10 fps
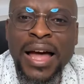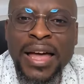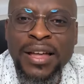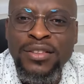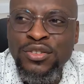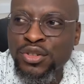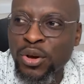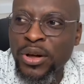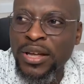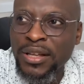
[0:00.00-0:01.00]
I
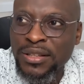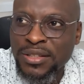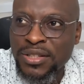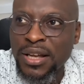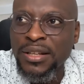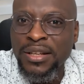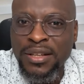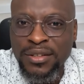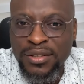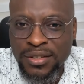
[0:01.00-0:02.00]
enjoy
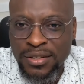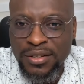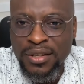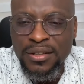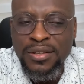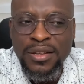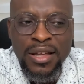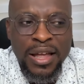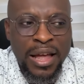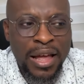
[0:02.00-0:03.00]
angelic assistance.
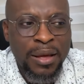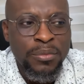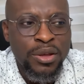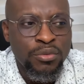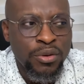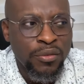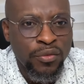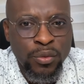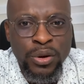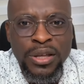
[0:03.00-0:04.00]
I am
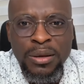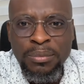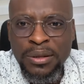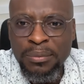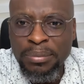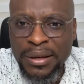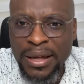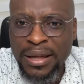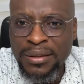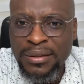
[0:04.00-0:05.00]
irrevocably
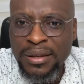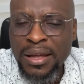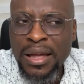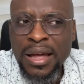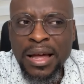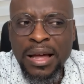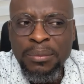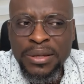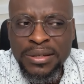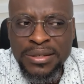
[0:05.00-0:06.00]
blessed.
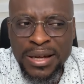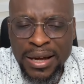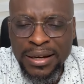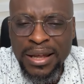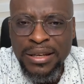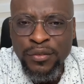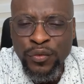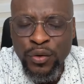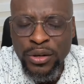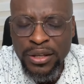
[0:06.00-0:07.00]
I am eternally
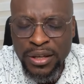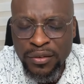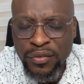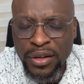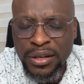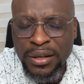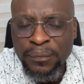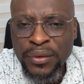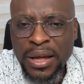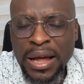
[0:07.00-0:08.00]

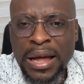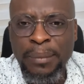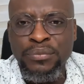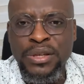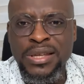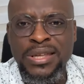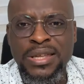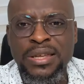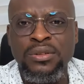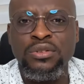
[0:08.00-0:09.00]
forgiven. I am the
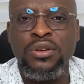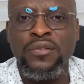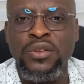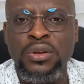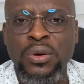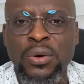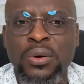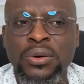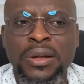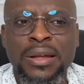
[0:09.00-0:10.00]
healed of the
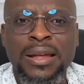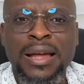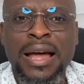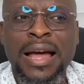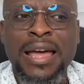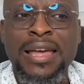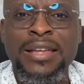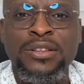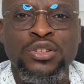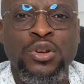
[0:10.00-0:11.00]
Lord. I
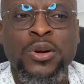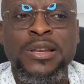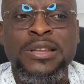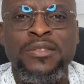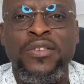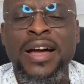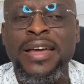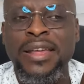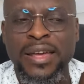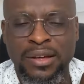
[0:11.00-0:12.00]
enjoy
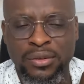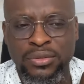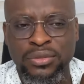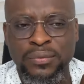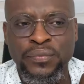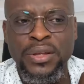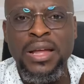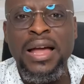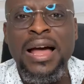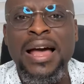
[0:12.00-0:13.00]
divine health.
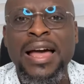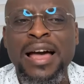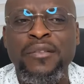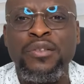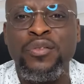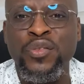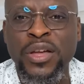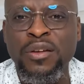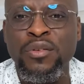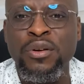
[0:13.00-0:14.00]
I have the
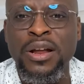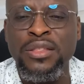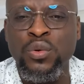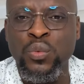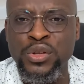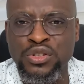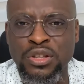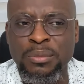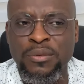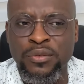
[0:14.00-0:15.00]
favor and the
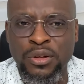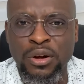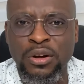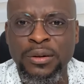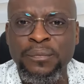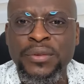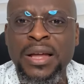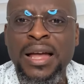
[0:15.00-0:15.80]
wisdom of God.